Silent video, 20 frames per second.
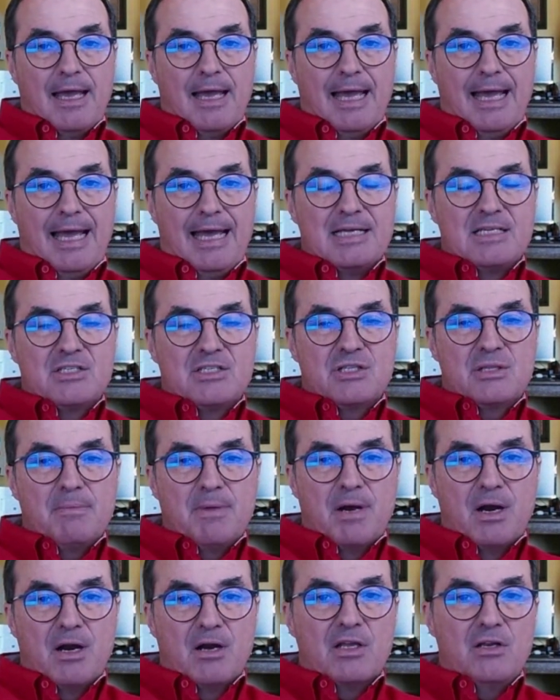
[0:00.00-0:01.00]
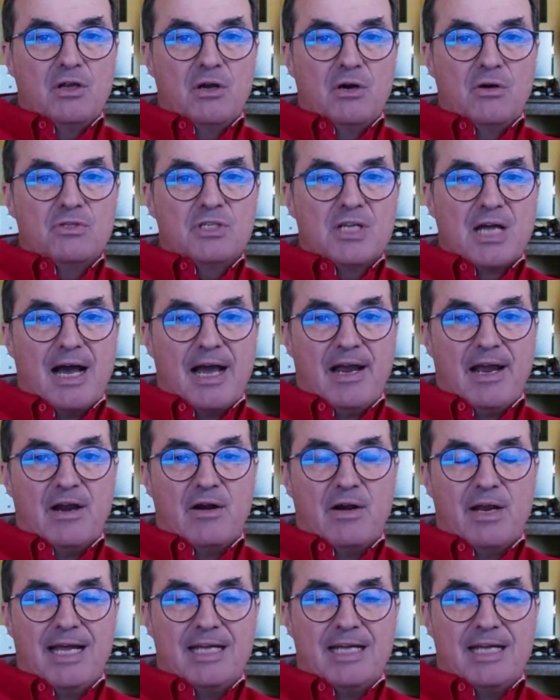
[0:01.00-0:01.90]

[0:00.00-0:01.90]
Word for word: As the market goes higher,